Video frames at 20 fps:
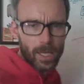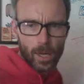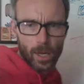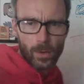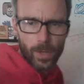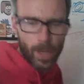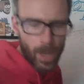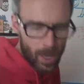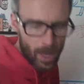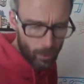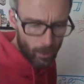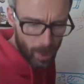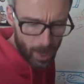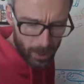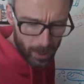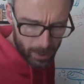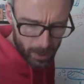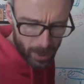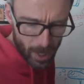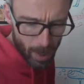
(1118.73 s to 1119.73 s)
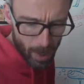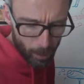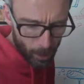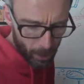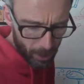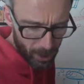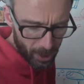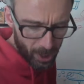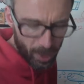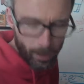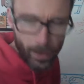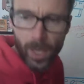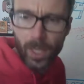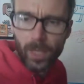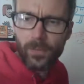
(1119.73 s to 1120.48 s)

Okay, right, monkey on a bike.